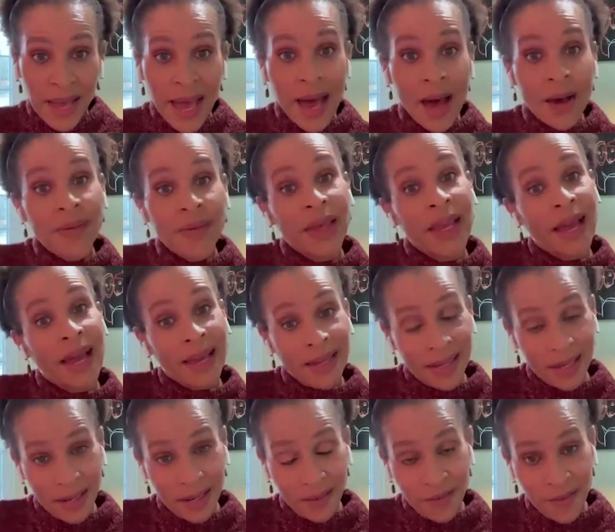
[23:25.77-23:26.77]
how they
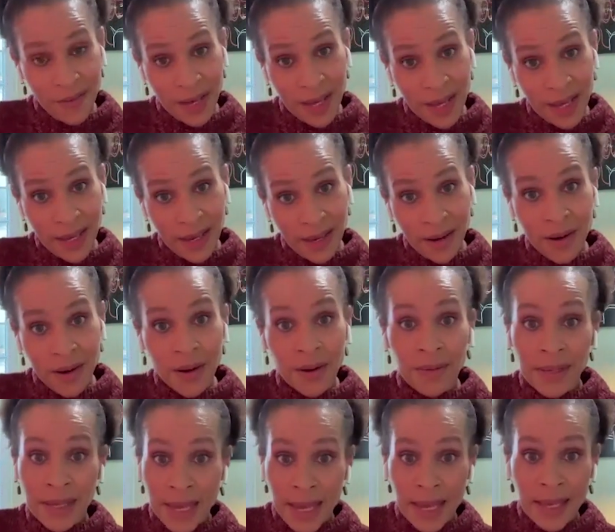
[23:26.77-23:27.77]
identify,
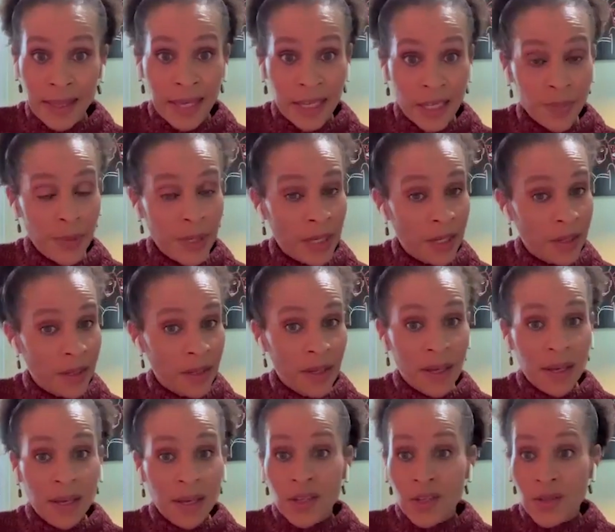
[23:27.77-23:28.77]
are gay,
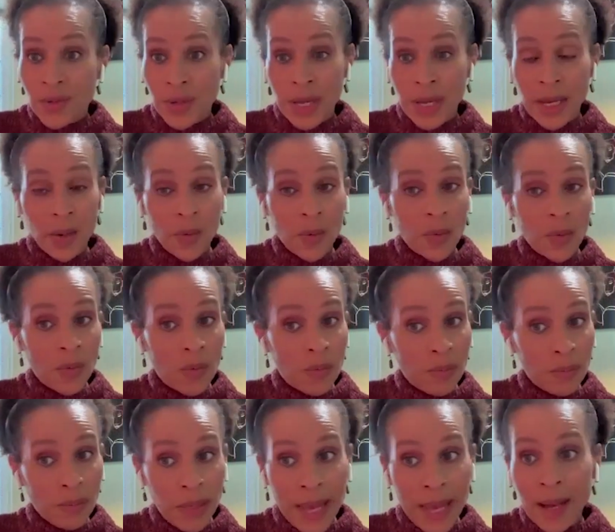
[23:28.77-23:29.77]
lesbian, straight,
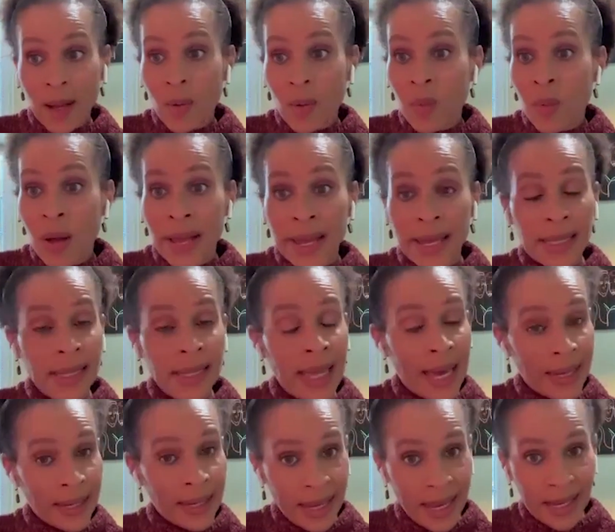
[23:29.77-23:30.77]
Black, white,
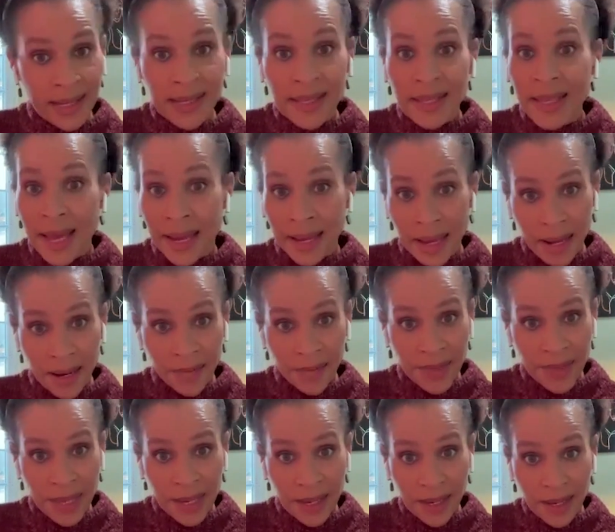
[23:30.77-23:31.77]
Latinx, that kind
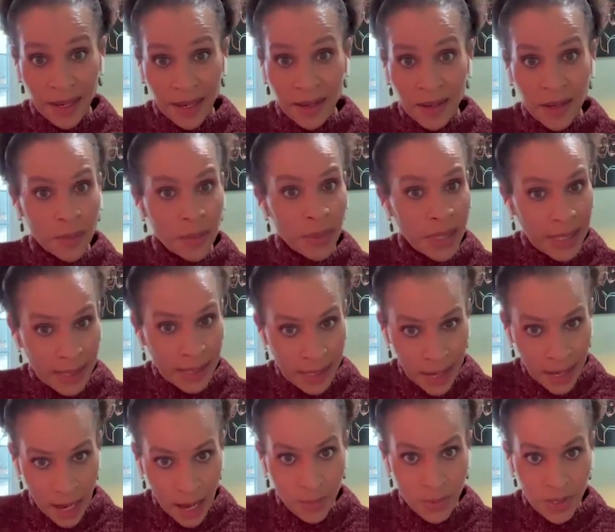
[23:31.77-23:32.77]
of thing,
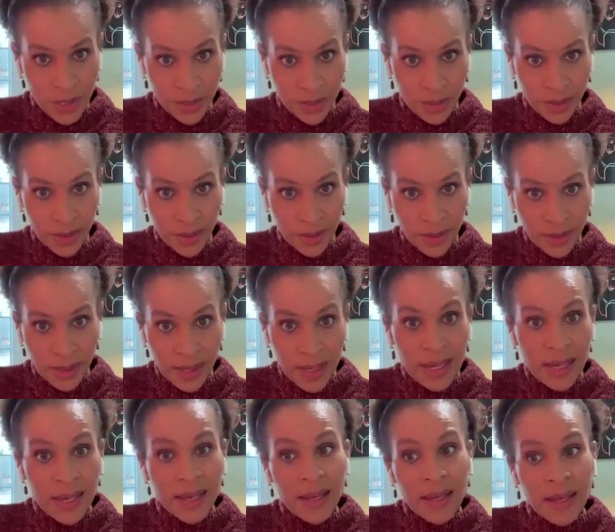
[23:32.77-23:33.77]
completely optional.
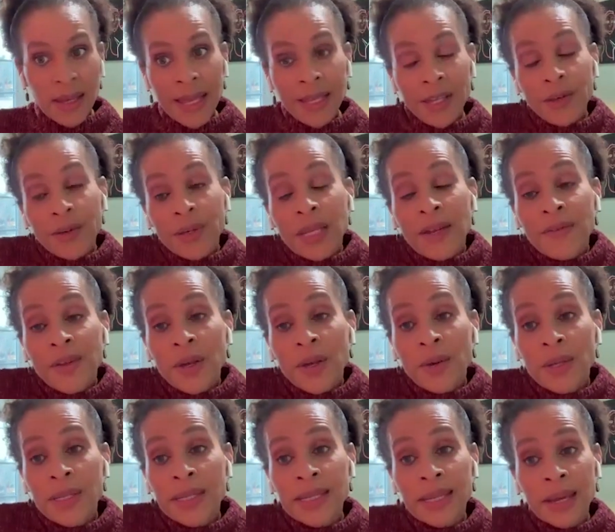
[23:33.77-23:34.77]
And you can even
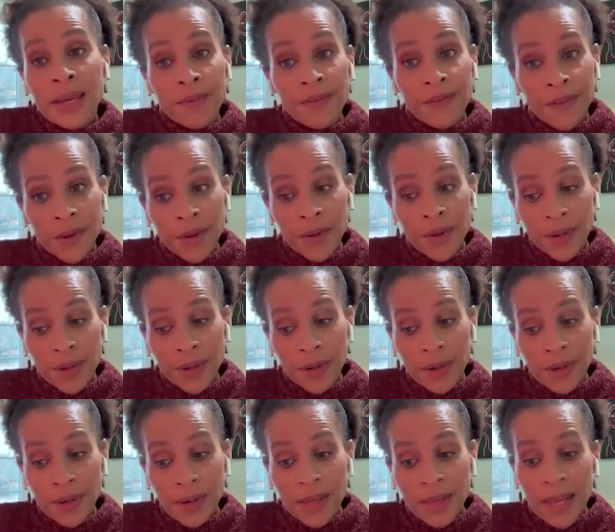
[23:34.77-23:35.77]
go a step
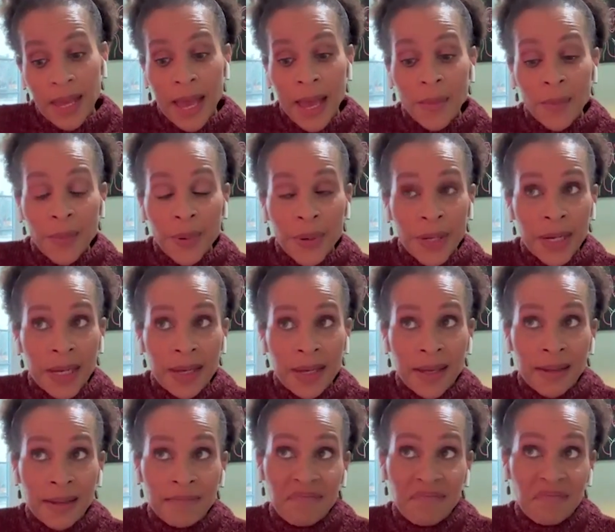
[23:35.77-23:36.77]
further and put
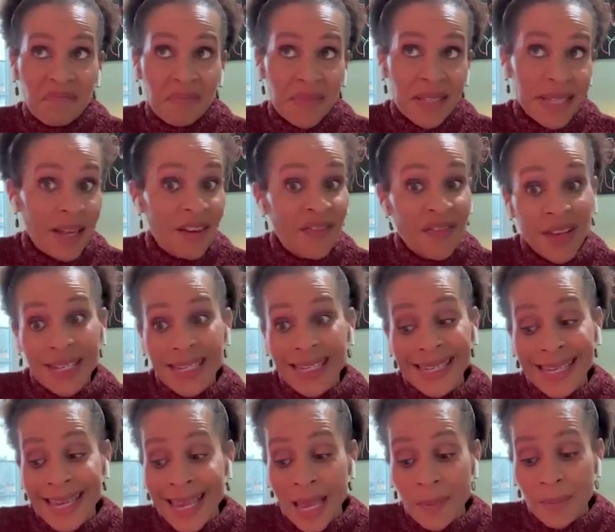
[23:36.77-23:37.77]
a self
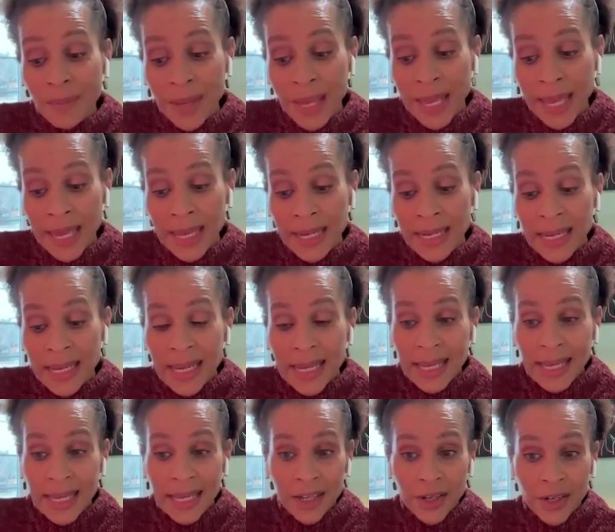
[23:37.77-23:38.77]
ID campaign
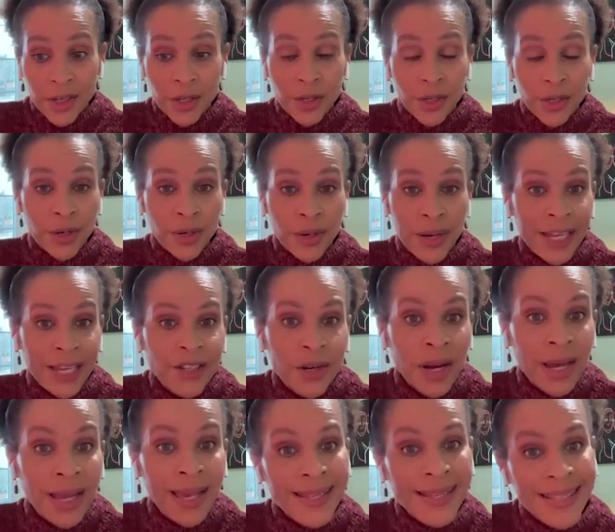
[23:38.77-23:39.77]
into your
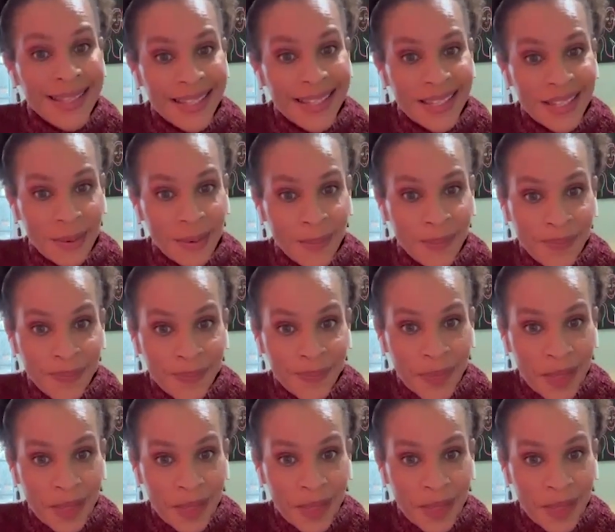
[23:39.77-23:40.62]
HRIS system.